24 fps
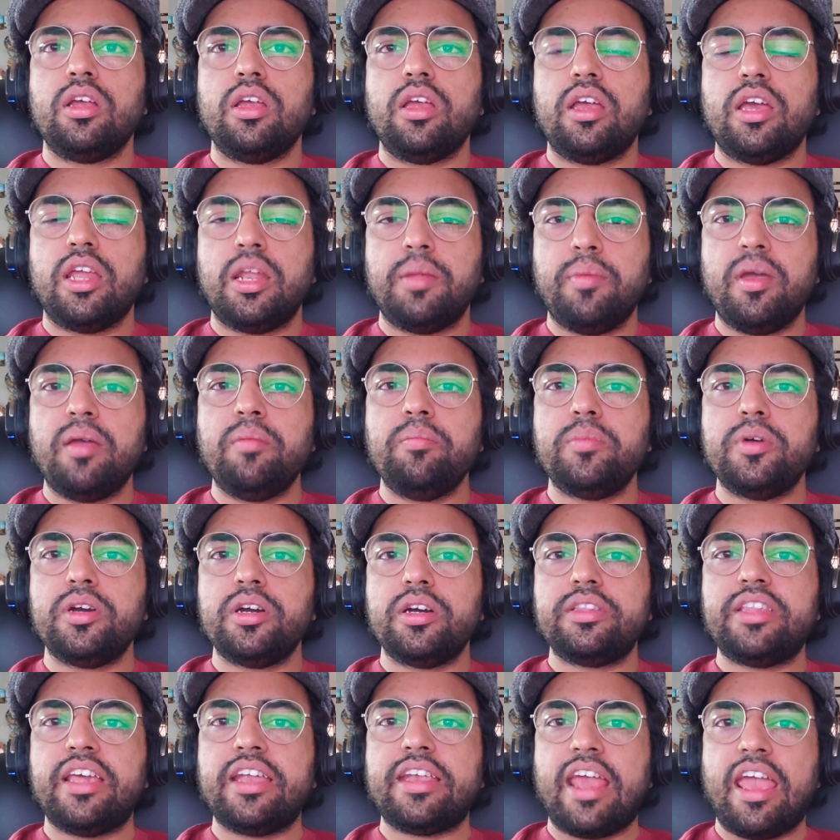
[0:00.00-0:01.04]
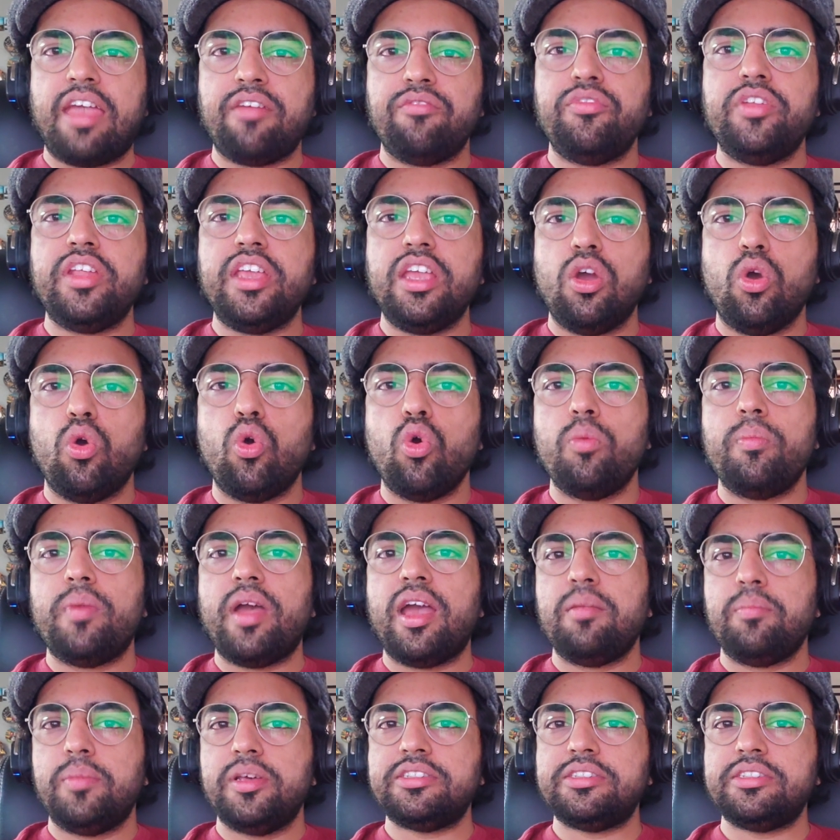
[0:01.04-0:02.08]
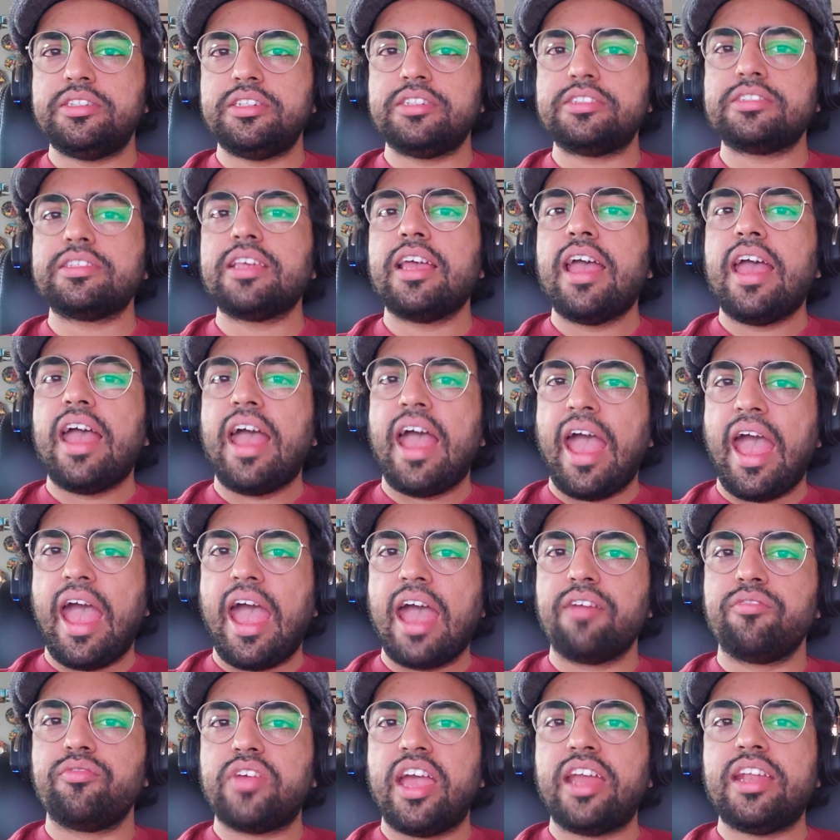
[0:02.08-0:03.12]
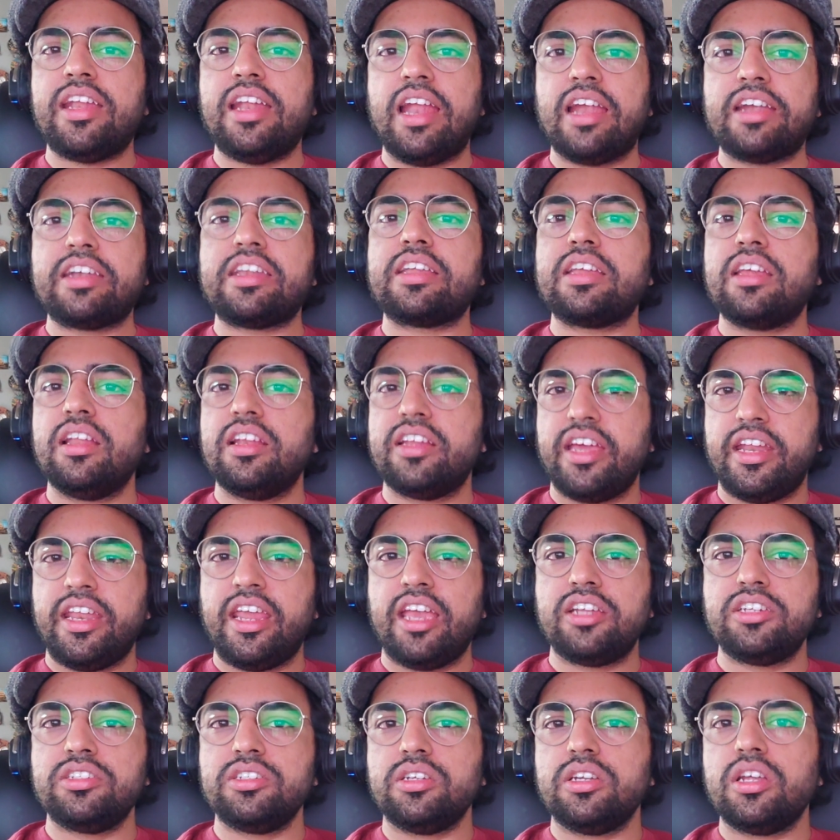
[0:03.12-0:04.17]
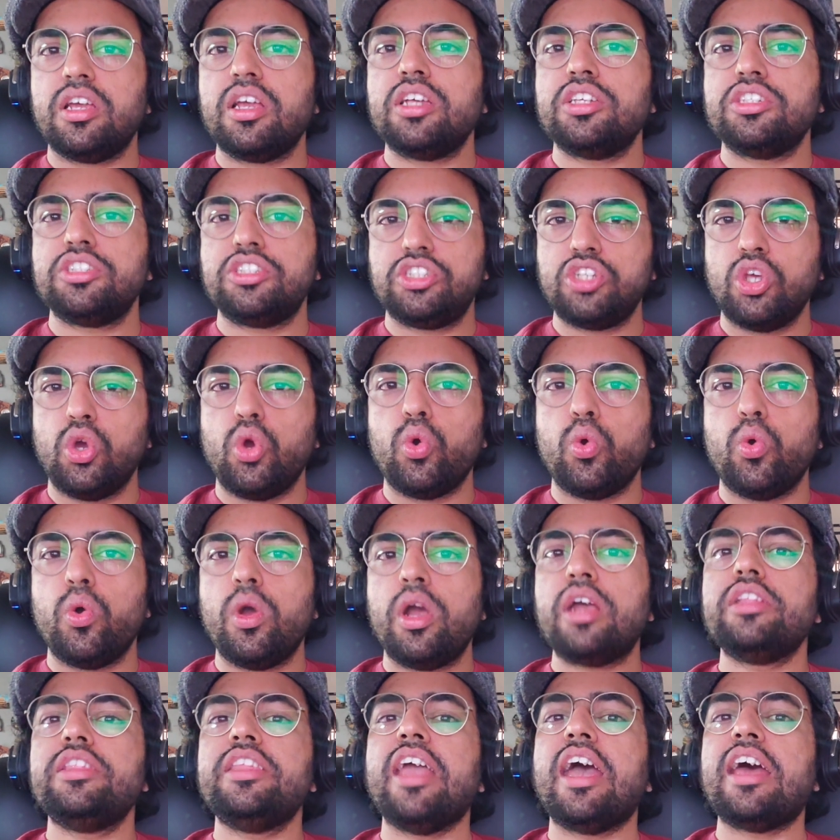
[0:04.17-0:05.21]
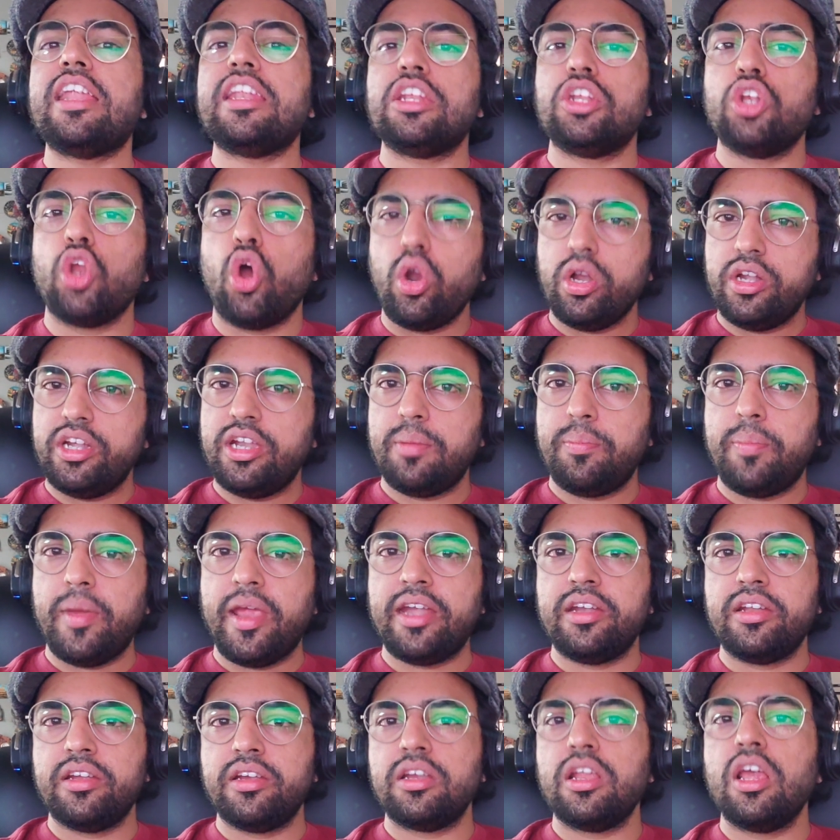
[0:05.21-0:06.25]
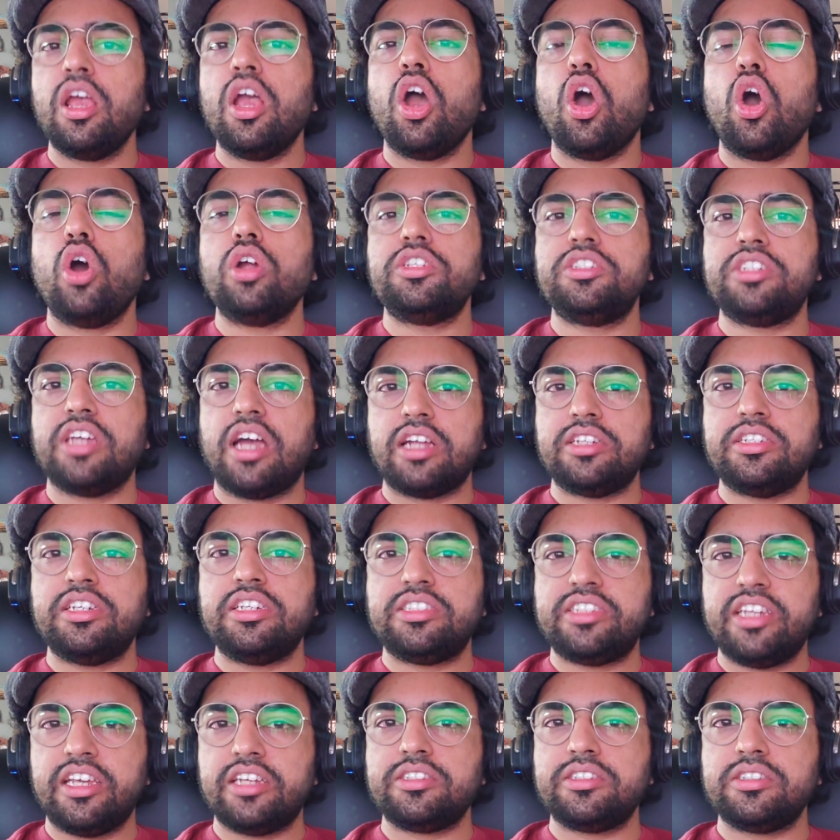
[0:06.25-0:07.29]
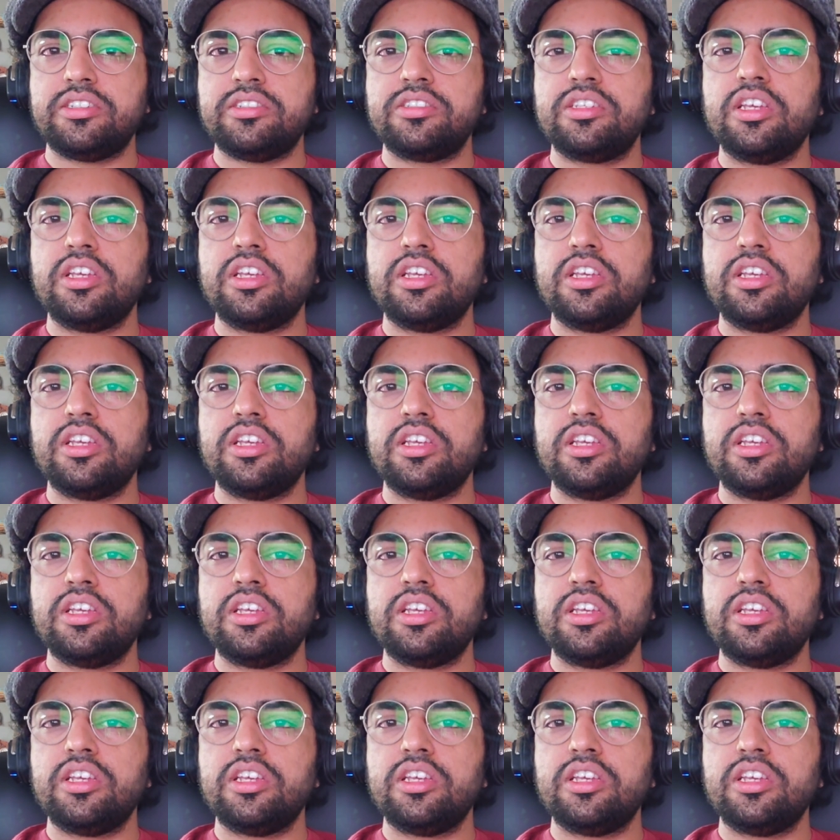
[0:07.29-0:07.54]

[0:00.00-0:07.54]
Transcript: Remember that every home and business have an electrical connection, so they are not dependent on charging stations